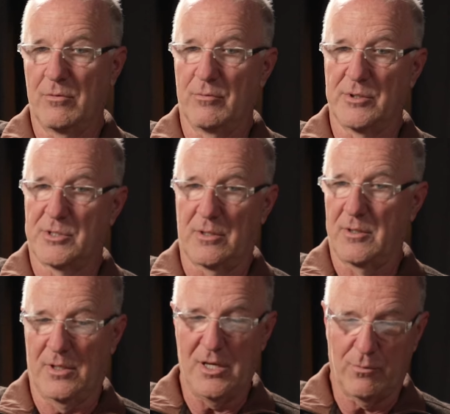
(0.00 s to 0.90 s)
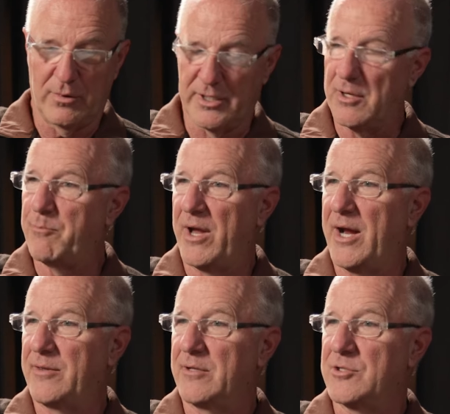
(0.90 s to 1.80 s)
who was equally
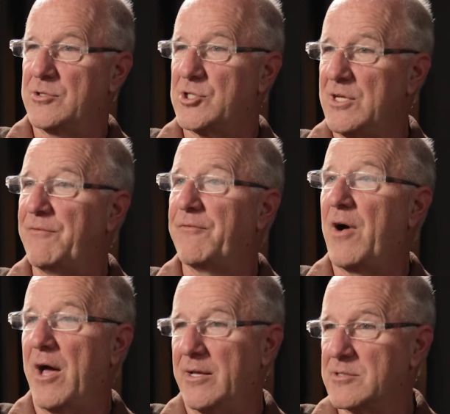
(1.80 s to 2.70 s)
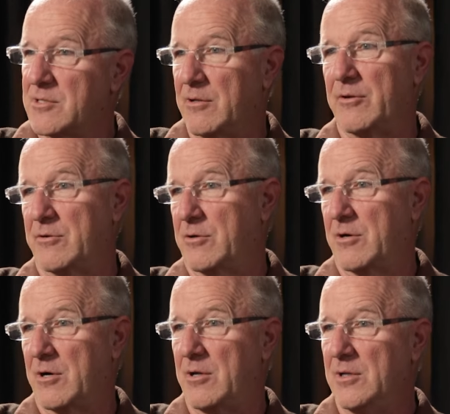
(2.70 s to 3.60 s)
abandoned, and she finds the little
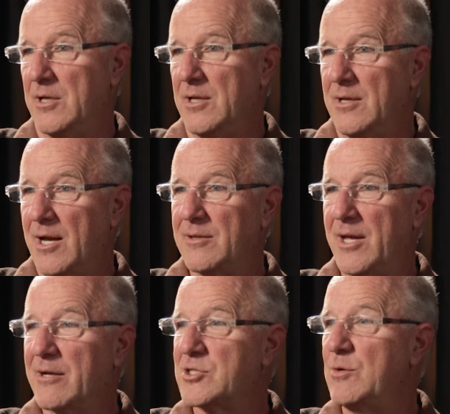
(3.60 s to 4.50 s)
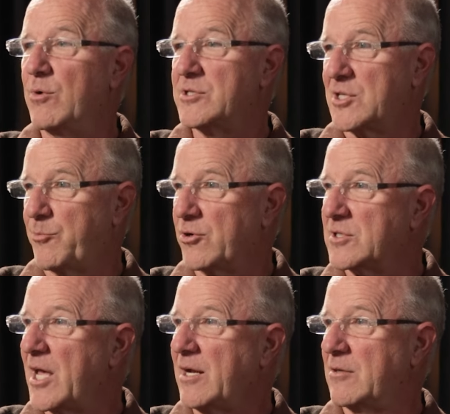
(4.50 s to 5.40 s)
girl, and now she wants to
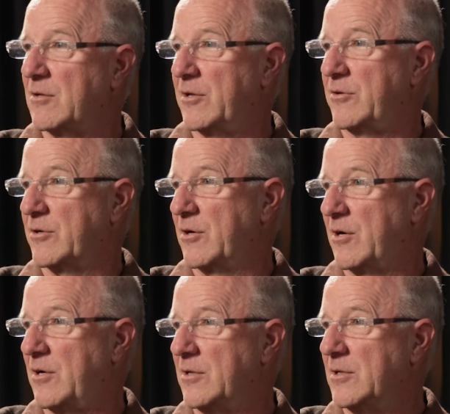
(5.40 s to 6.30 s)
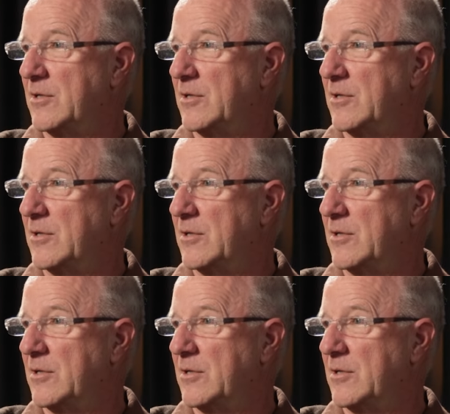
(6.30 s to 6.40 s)
protect the little girl.